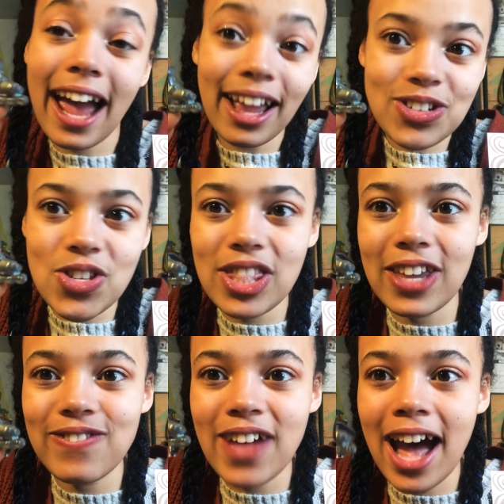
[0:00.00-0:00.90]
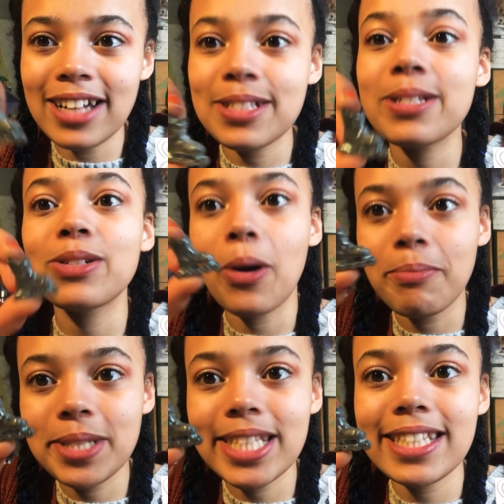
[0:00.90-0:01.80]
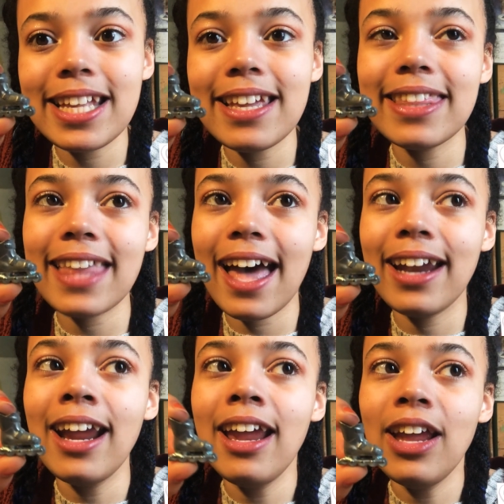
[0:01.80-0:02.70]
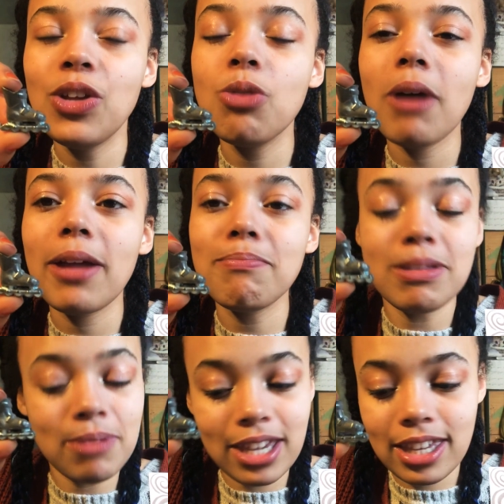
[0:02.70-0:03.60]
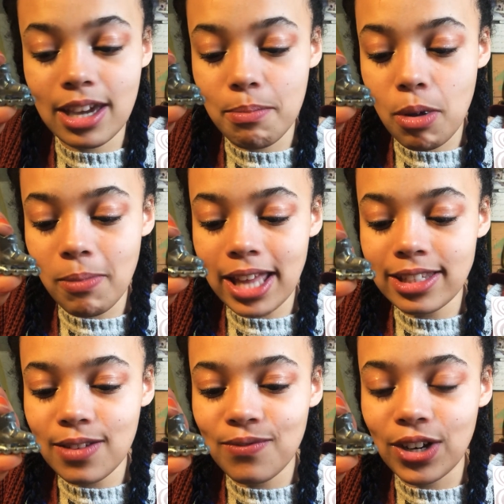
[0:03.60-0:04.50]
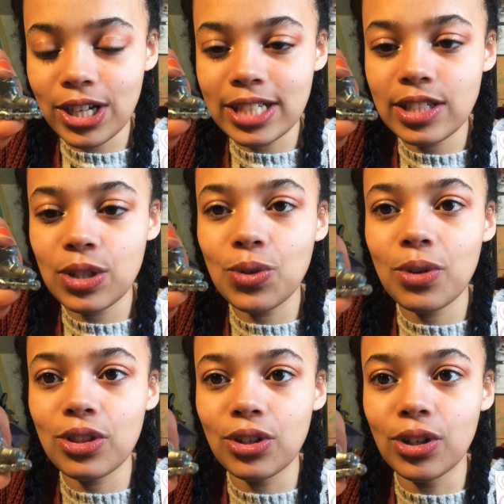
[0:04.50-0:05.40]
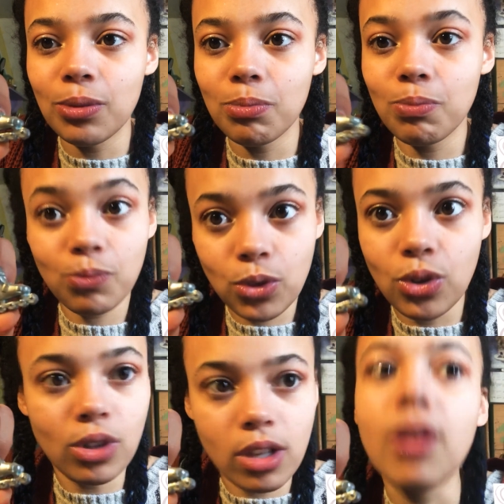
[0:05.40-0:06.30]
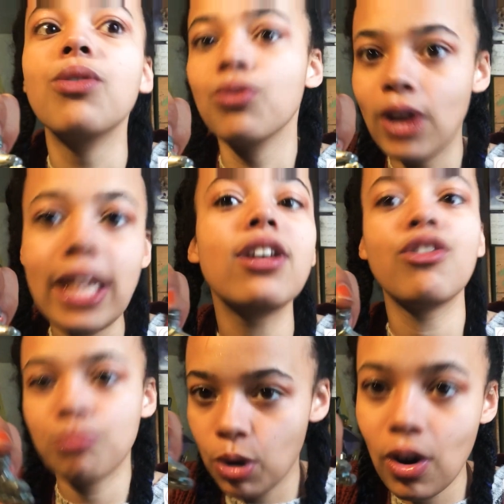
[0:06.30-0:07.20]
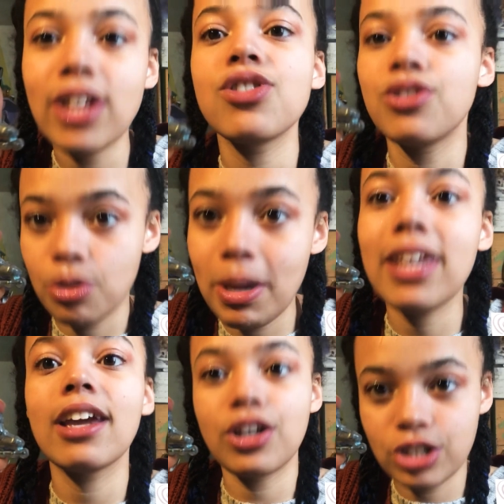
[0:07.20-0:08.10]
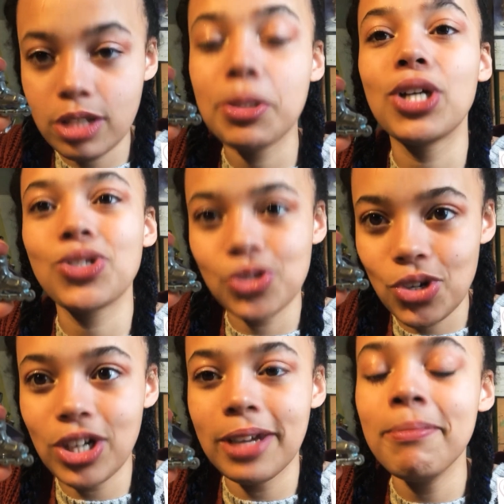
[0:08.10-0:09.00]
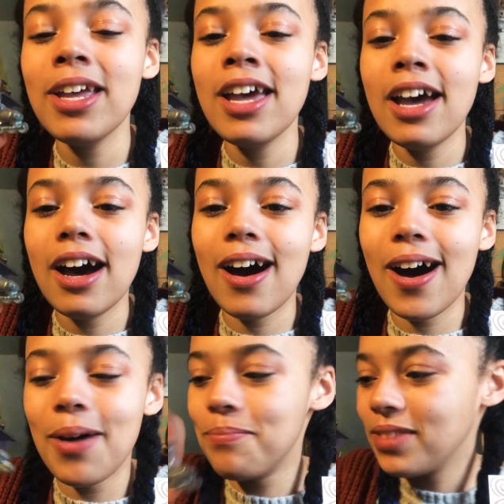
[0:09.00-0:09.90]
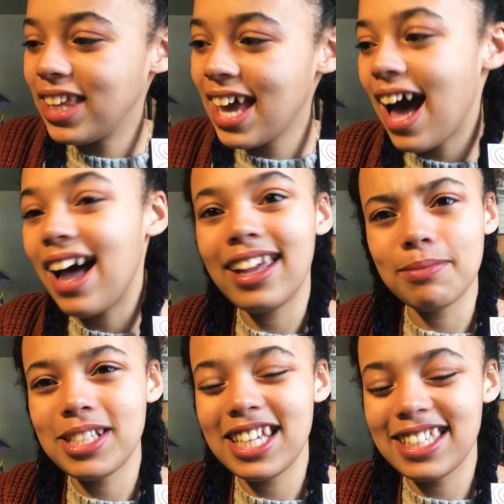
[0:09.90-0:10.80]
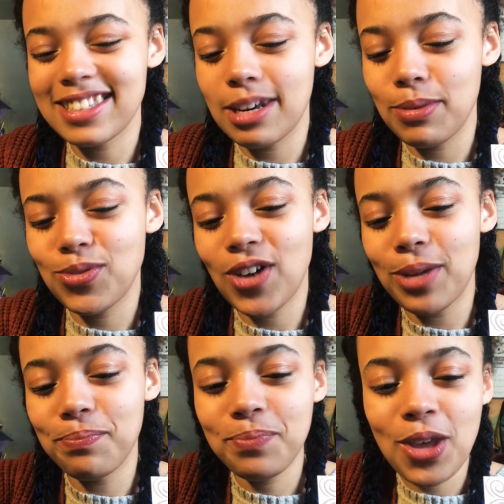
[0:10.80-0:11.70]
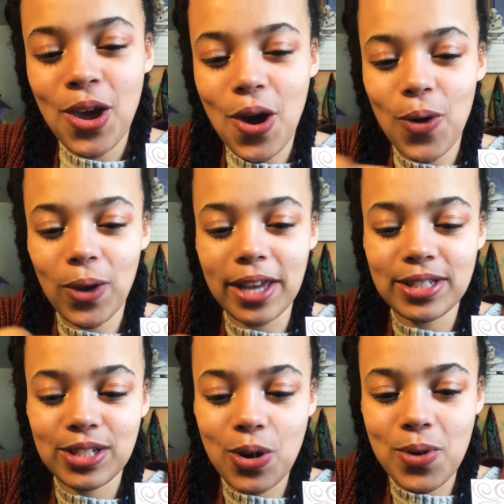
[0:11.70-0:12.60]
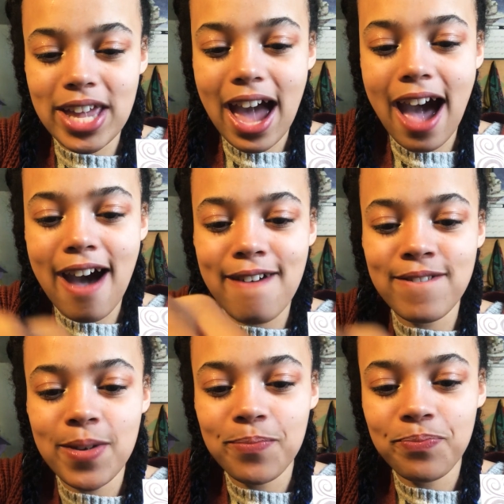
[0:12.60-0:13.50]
I actually think fast. So I'm seeing that you might be picking up momentum very soon with the rate of progression you're making on your spiritual journey. And I'm seeing it's going to be fun. Okay, so we have,